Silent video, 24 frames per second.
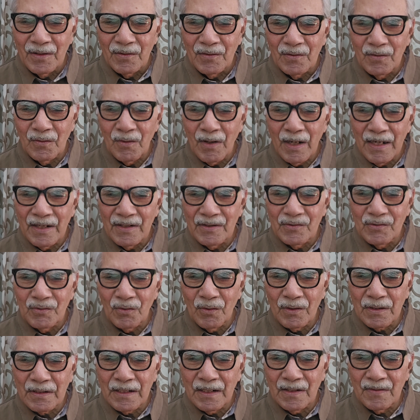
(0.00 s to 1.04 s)
to
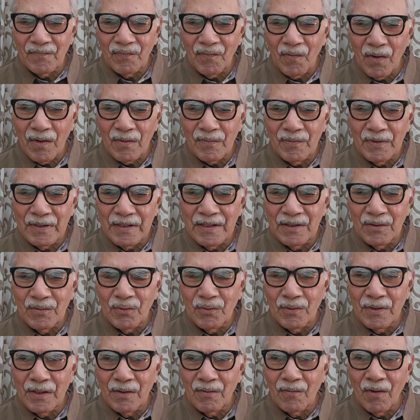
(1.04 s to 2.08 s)
ensure conformity
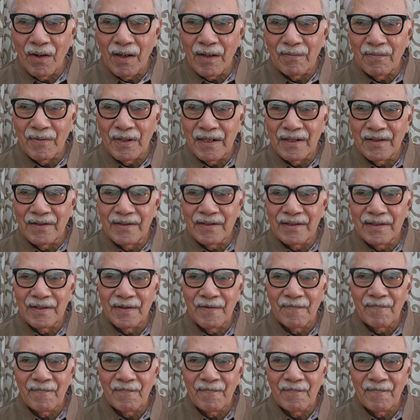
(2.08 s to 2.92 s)
to requirements.